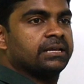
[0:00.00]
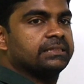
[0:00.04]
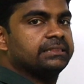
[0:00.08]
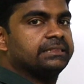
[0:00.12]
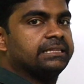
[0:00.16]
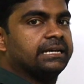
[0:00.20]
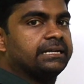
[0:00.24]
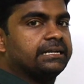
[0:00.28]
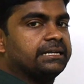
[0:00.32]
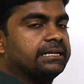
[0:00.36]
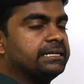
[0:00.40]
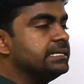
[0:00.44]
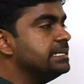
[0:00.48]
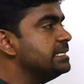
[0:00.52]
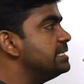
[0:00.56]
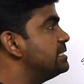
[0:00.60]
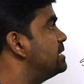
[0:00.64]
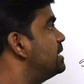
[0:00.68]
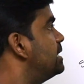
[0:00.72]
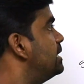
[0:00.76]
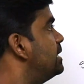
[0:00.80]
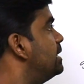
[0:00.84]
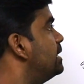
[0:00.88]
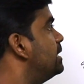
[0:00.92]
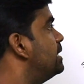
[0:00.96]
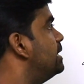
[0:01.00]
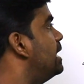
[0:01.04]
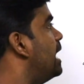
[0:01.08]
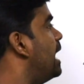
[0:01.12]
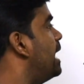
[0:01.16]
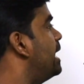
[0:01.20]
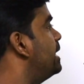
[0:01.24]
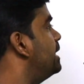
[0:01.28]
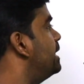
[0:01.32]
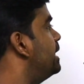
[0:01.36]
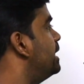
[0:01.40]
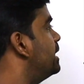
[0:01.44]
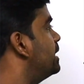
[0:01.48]
that digit
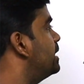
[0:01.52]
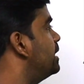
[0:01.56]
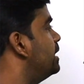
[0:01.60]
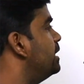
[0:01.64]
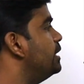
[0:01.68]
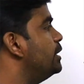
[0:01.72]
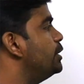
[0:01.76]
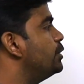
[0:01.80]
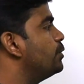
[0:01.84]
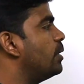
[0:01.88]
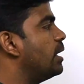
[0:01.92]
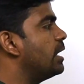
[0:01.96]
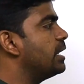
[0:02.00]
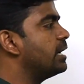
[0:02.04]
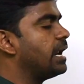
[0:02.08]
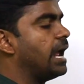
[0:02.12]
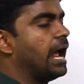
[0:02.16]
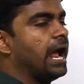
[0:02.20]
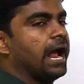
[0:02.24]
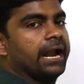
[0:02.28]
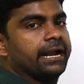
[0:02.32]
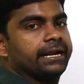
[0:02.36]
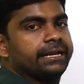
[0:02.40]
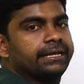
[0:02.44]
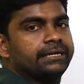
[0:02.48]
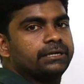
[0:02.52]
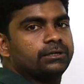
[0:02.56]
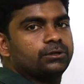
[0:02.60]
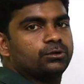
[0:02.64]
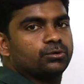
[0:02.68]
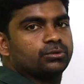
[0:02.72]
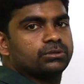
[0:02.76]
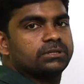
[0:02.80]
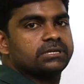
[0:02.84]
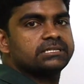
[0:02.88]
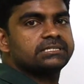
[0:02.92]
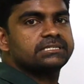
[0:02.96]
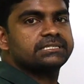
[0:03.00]
directly you are adding
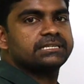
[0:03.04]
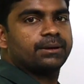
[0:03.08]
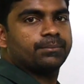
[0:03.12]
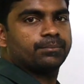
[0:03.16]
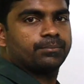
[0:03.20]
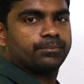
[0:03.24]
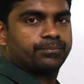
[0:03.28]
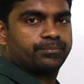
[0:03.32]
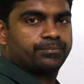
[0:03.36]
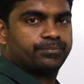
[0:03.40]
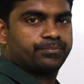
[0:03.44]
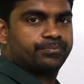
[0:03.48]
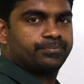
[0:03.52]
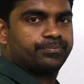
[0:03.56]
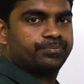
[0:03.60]
to the sum